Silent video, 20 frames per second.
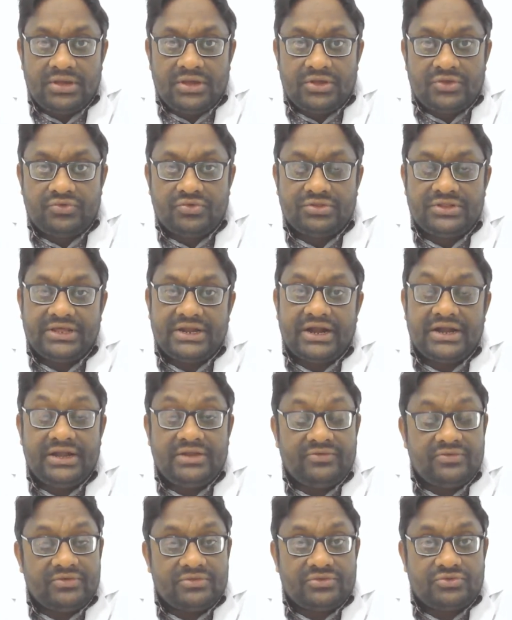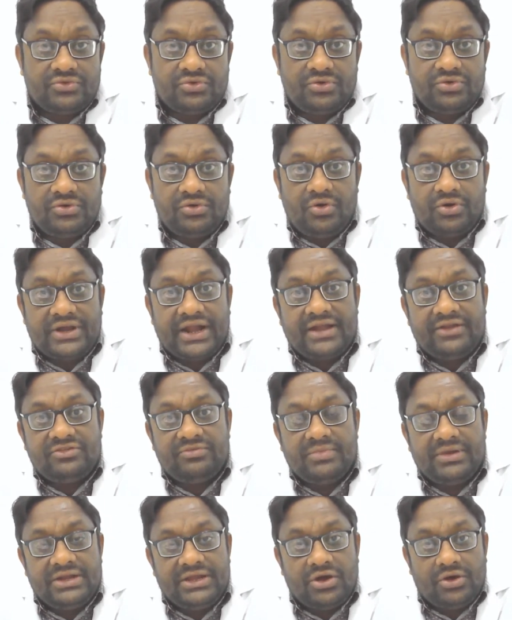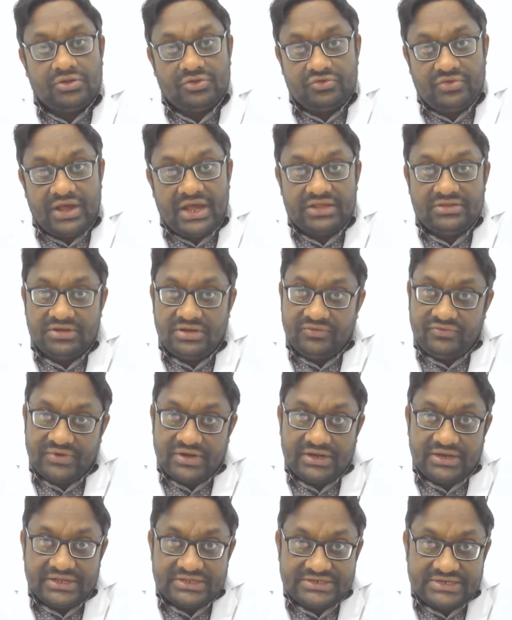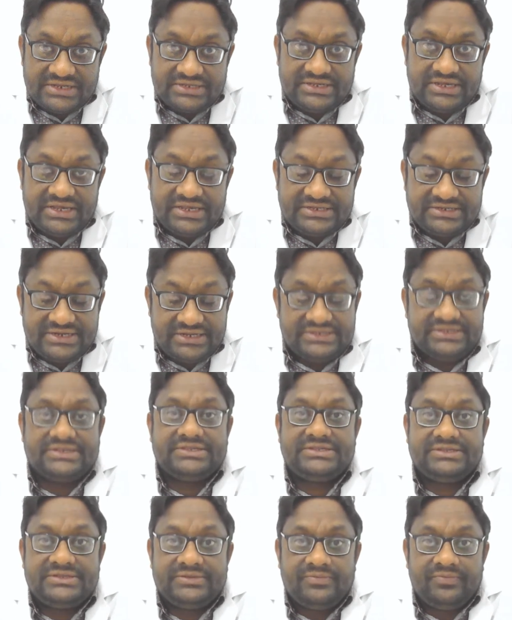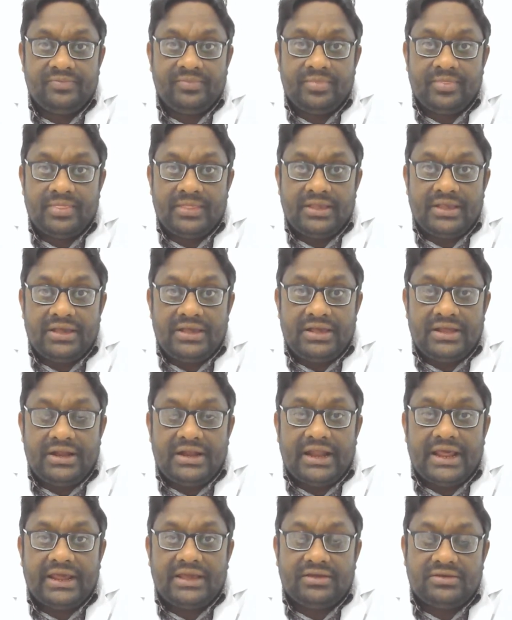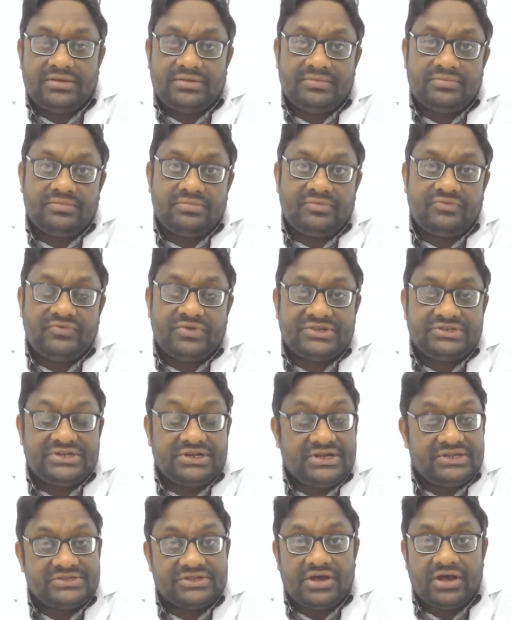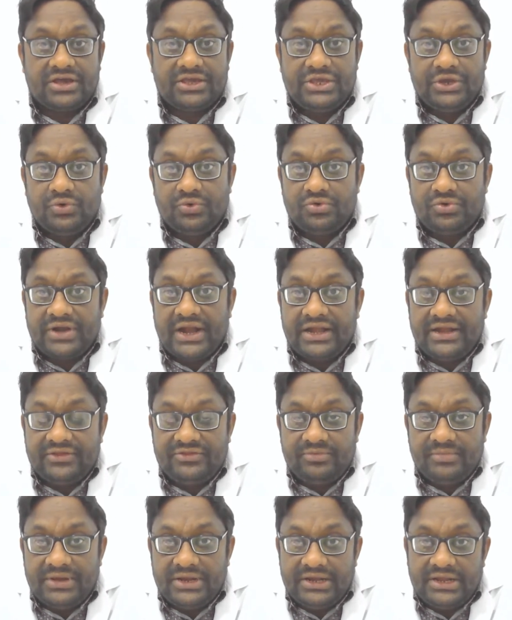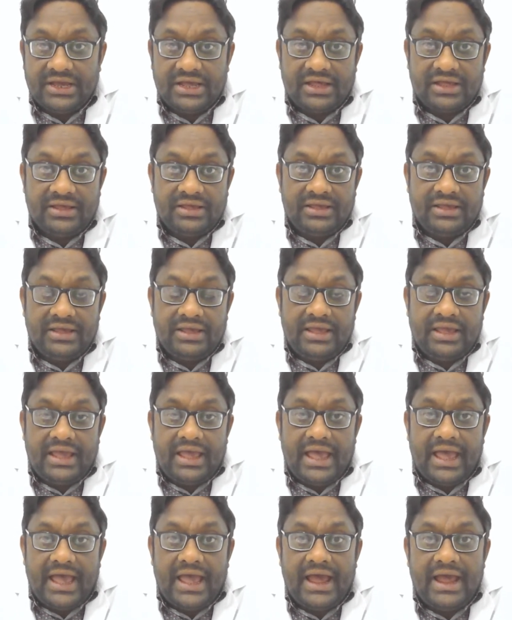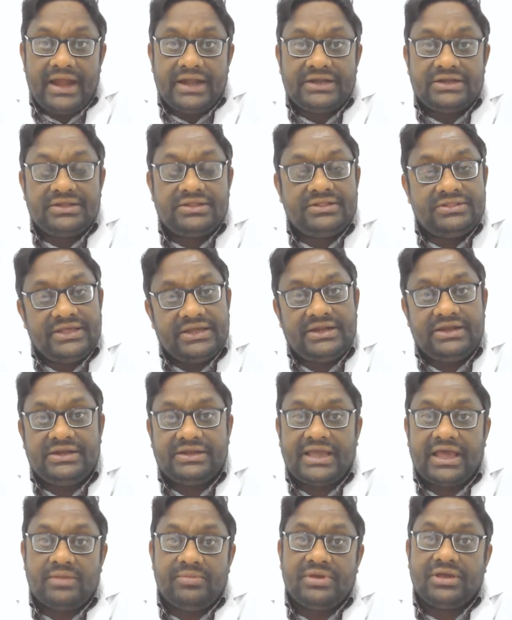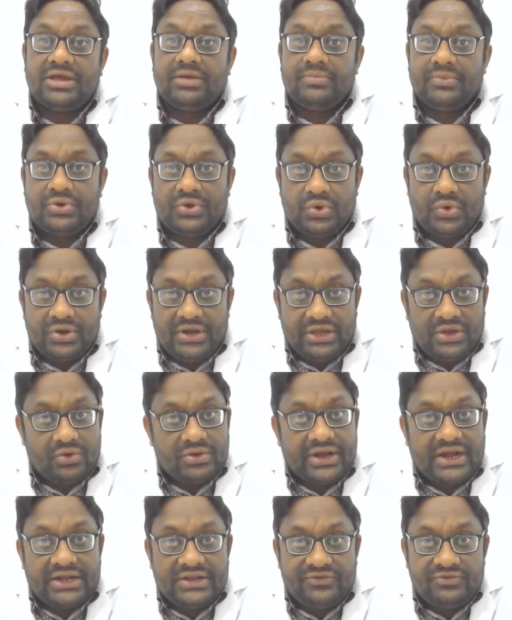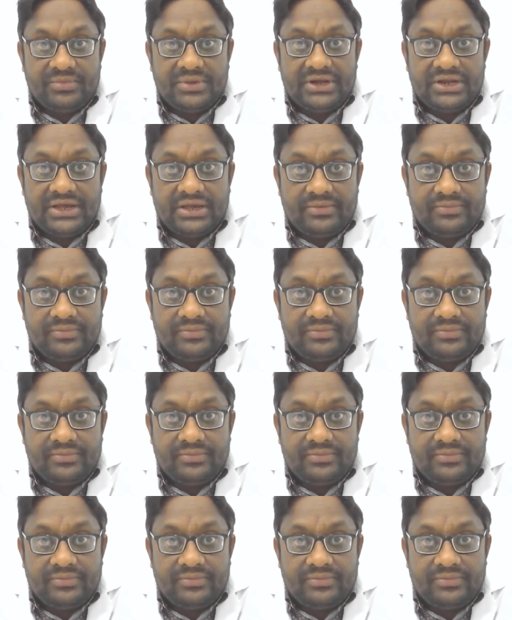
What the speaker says: So so otitis media also has different stages. Like first it is acute otitis media, and then it can become chronic otitis media.